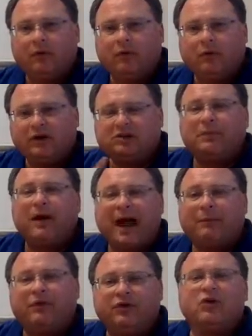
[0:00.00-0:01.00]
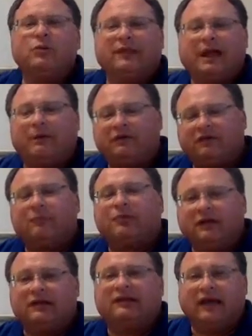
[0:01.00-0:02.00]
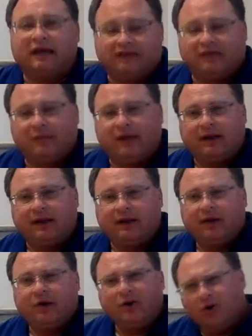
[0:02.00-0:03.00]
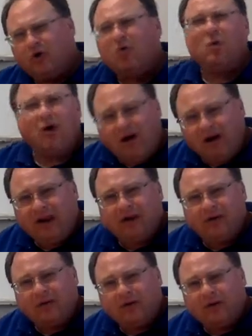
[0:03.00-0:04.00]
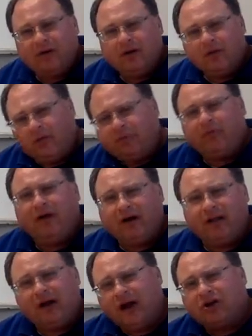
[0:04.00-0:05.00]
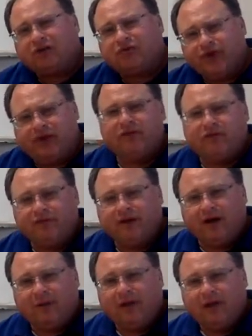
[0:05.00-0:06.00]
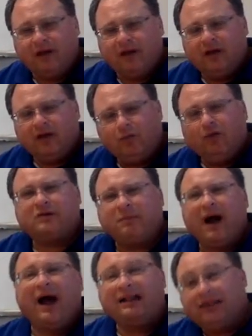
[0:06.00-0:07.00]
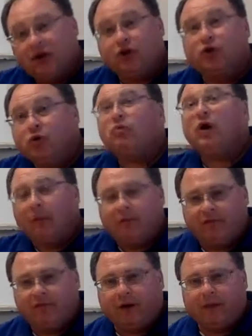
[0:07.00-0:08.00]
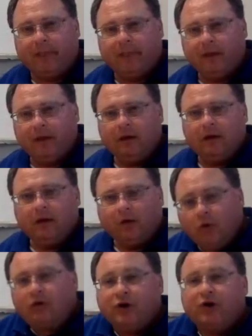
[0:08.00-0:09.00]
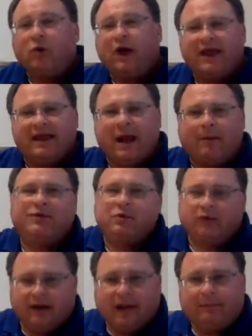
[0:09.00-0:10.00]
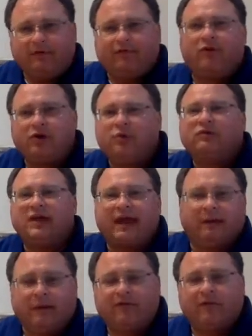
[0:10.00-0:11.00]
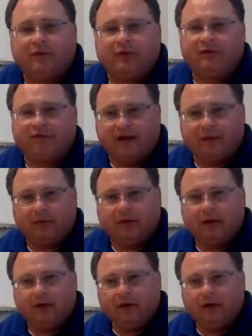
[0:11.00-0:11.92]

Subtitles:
Which pod were you in that was completely decimated? Who are you? What part of the country are you from? Which pod did you come from? Who did you hang out when you were a kid before you were taken away from your family?